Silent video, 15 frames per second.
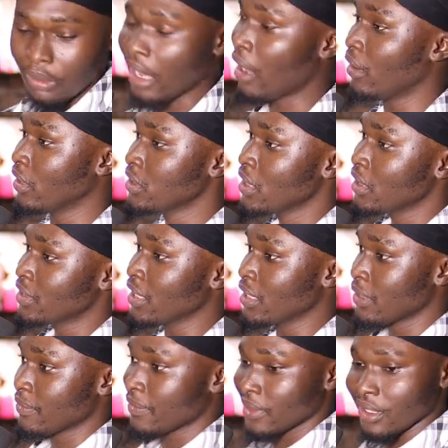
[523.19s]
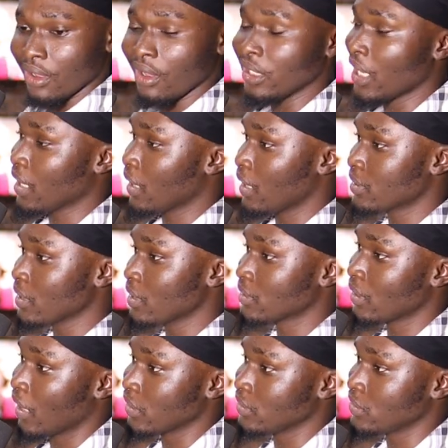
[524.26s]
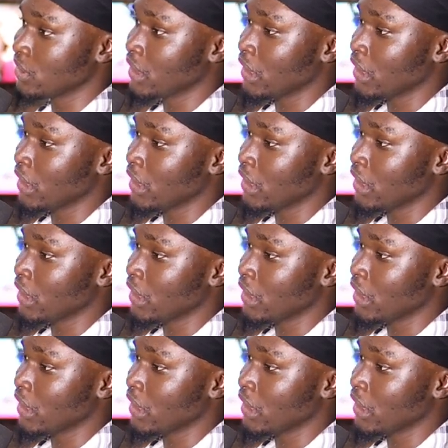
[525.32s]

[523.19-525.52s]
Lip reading: All I can say is that